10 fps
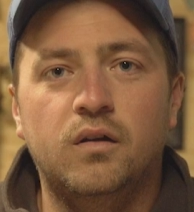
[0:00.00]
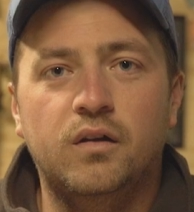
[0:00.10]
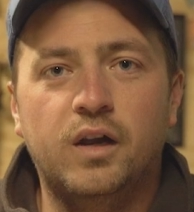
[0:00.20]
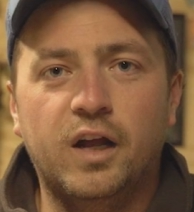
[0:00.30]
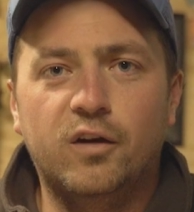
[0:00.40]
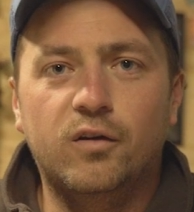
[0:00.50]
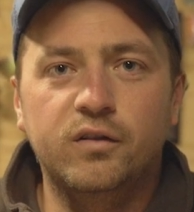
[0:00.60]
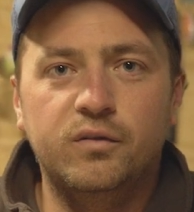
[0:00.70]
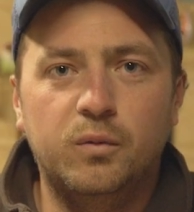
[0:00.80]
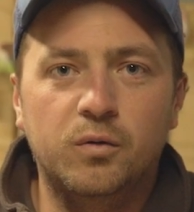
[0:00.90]
G'day
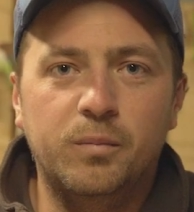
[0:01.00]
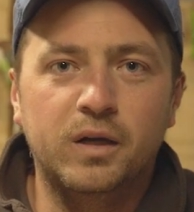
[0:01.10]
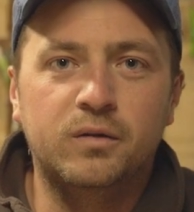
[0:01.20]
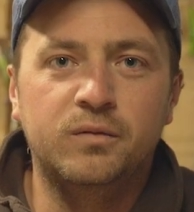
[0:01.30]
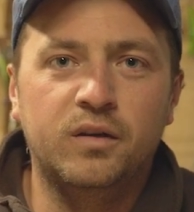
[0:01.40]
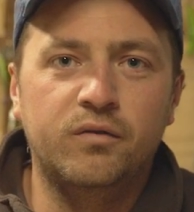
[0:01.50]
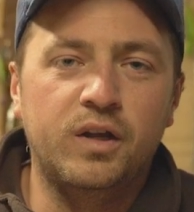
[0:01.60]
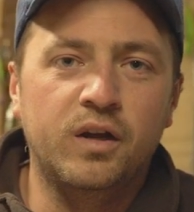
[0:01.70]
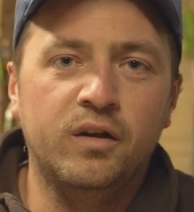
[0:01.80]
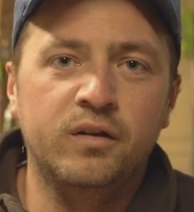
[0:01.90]
guys, welcome back to another
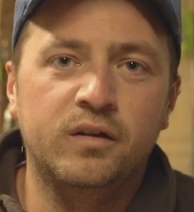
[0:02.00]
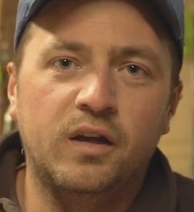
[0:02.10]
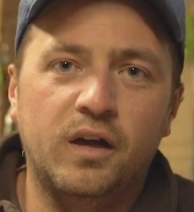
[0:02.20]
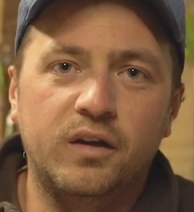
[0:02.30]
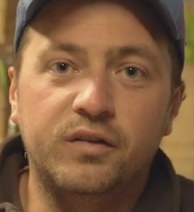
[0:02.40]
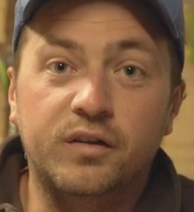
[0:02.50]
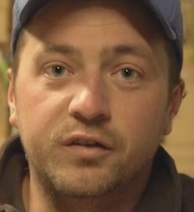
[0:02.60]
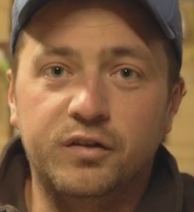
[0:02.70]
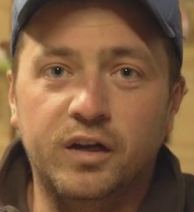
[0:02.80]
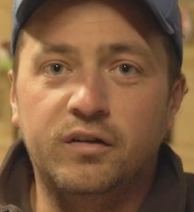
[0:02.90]
video. Just in
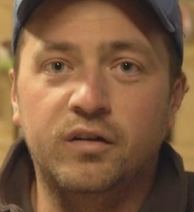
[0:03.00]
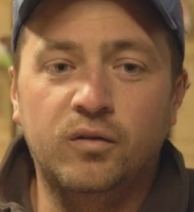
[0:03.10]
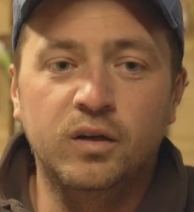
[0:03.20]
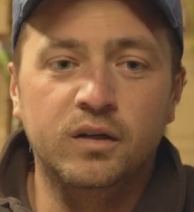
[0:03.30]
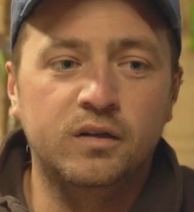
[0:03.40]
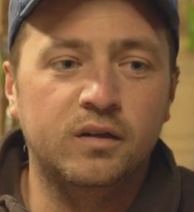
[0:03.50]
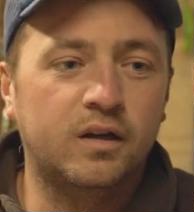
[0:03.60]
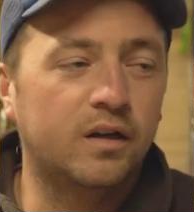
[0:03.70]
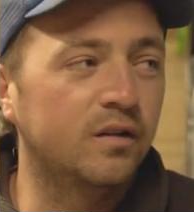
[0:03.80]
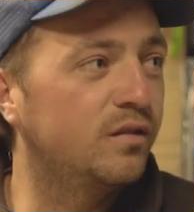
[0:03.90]
the shed tonight.
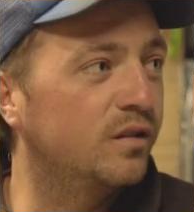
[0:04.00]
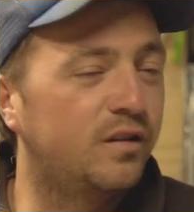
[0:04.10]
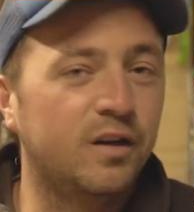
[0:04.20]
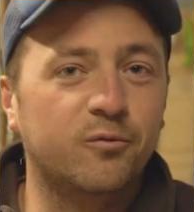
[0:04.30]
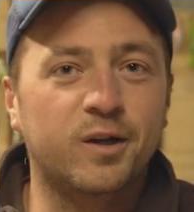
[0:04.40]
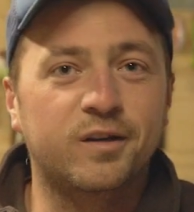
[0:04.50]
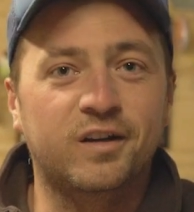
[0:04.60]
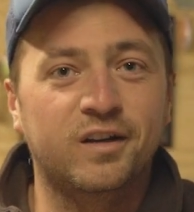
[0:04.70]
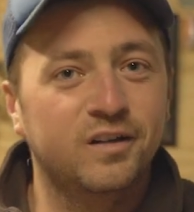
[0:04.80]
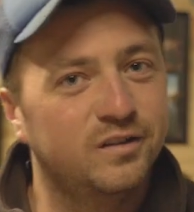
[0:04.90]
It's just hit
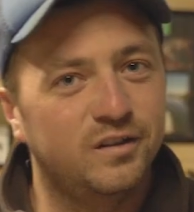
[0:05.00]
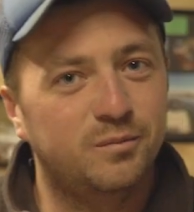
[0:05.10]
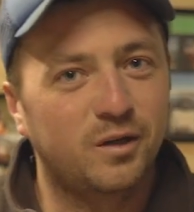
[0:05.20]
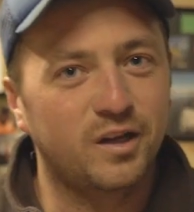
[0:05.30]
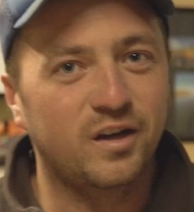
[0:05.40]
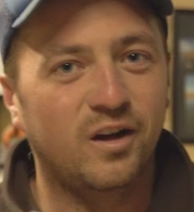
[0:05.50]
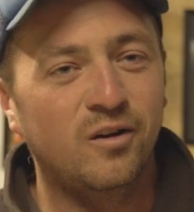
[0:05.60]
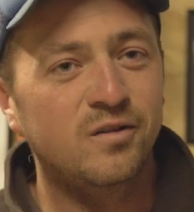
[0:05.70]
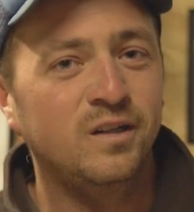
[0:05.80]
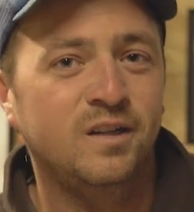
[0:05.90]
winter, she's bloody
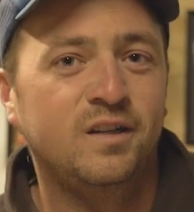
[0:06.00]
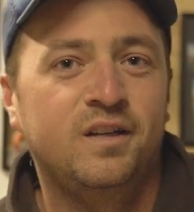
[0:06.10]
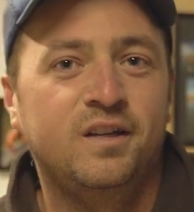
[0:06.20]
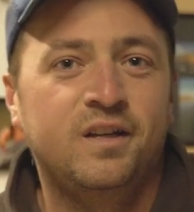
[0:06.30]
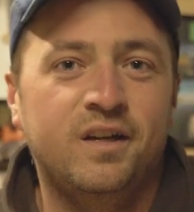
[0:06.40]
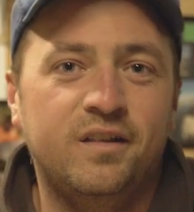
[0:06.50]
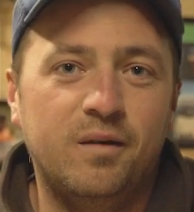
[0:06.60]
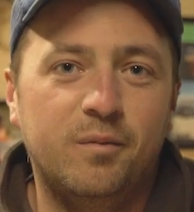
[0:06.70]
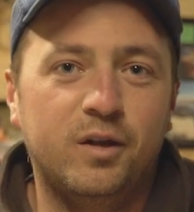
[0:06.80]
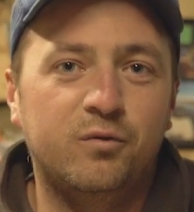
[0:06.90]
cold, and
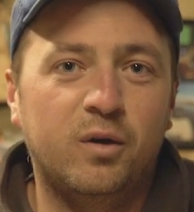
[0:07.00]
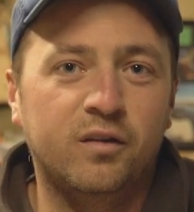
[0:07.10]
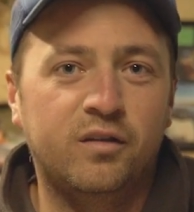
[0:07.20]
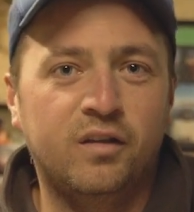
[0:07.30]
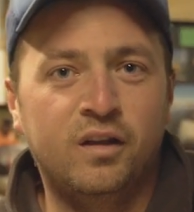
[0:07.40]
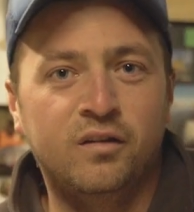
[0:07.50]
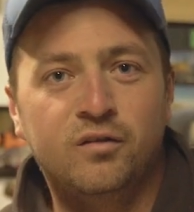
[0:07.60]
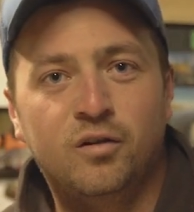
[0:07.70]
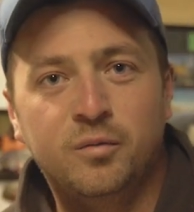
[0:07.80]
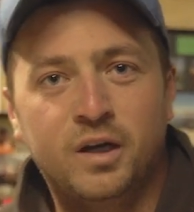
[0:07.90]
that means one thing, it's
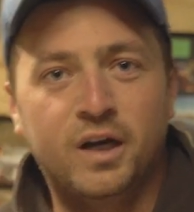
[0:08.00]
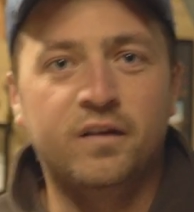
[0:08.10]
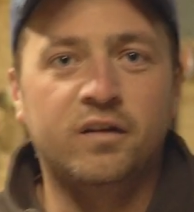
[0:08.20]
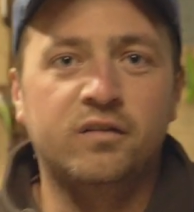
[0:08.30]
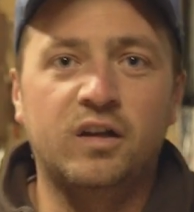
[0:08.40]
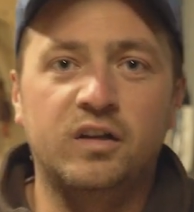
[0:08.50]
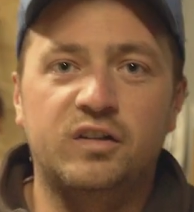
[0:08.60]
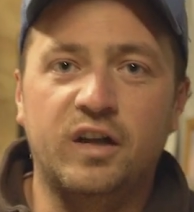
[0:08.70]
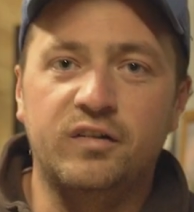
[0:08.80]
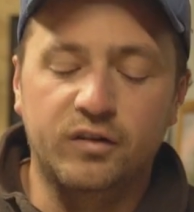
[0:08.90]
time to get out there and start
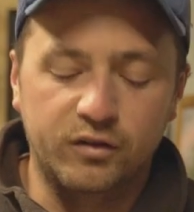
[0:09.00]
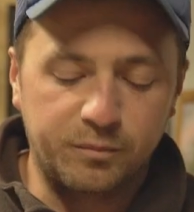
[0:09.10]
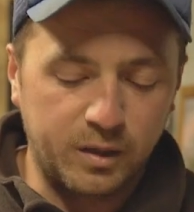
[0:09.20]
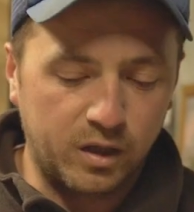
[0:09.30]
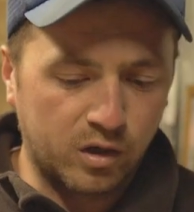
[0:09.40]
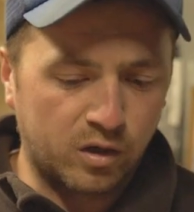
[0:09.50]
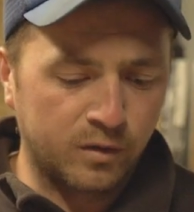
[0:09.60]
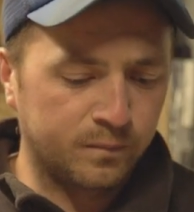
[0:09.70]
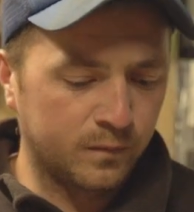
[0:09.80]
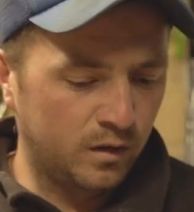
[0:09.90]
chasing those big
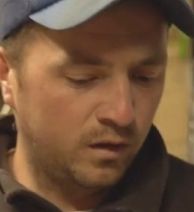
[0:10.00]
cod.